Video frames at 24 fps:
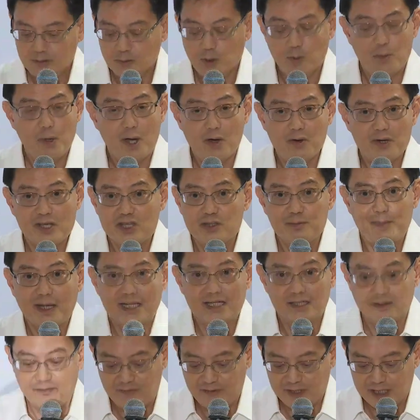were
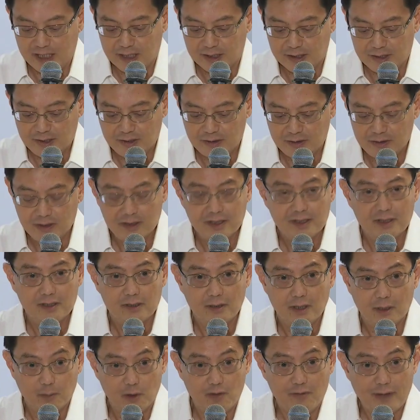well-respected figures,
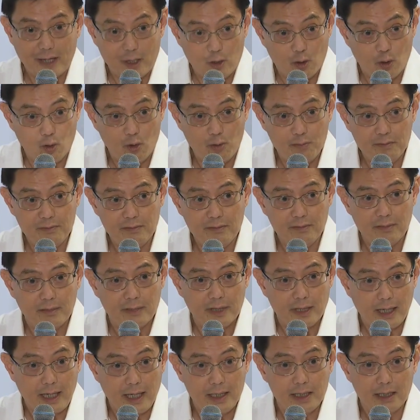both at home
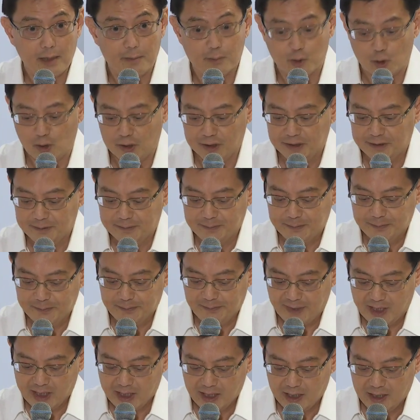and abroad.
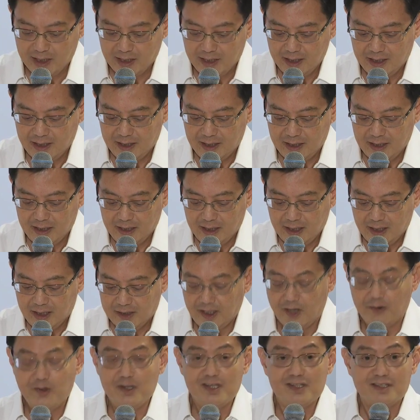
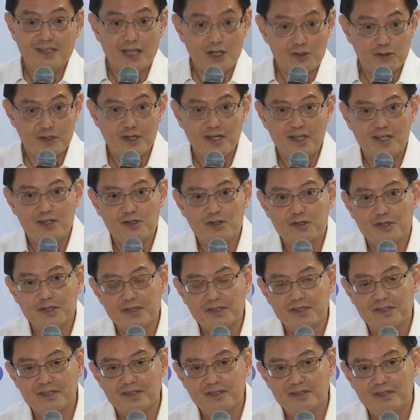There is natural
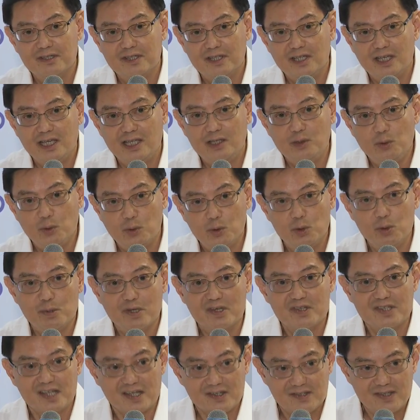interest in who will
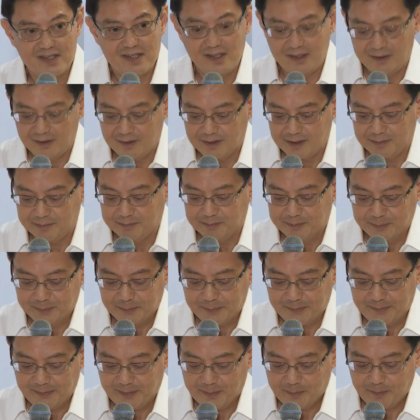succeed them,
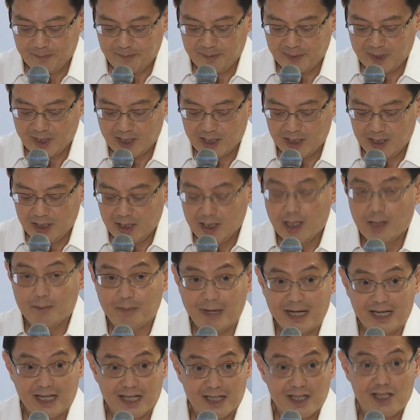
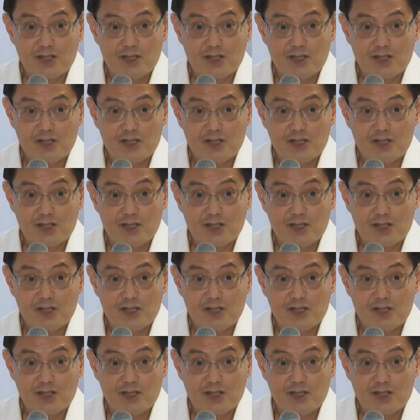but it